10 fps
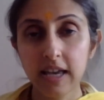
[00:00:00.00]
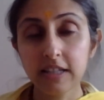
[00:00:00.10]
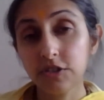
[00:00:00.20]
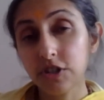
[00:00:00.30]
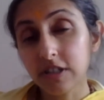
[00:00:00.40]

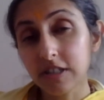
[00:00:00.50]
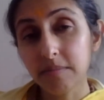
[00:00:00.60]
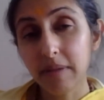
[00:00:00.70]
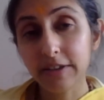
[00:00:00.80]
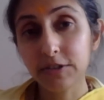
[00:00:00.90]
It's just
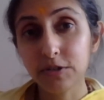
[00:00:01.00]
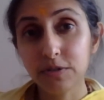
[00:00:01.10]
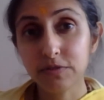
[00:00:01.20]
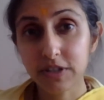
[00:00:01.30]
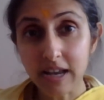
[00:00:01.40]
a
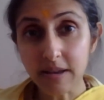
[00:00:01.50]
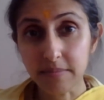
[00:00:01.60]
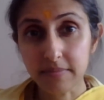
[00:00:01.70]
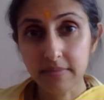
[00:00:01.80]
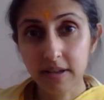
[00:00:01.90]
matter of
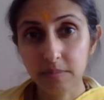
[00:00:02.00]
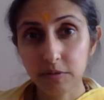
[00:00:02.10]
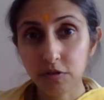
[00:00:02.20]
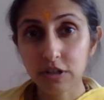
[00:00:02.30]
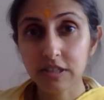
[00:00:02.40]
time
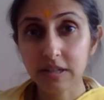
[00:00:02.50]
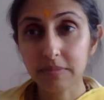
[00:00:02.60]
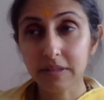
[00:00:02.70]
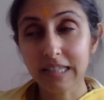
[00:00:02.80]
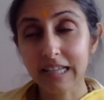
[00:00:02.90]
before
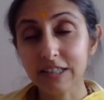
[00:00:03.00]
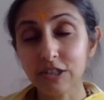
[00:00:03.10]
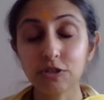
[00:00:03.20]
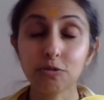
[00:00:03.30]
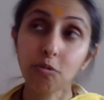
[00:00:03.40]
something
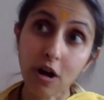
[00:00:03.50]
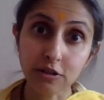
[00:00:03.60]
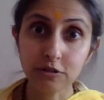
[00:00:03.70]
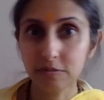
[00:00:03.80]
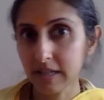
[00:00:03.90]
gets
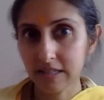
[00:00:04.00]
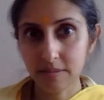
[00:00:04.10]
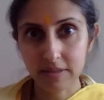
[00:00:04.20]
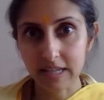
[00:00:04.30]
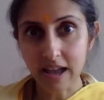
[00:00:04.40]
swallowed by
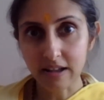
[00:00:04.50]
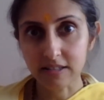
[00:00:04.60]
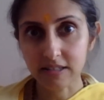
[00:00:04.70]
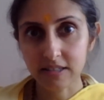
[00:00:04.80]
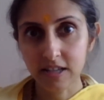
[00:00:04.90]
something
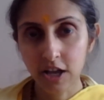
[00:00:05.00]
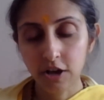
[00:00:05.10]
else.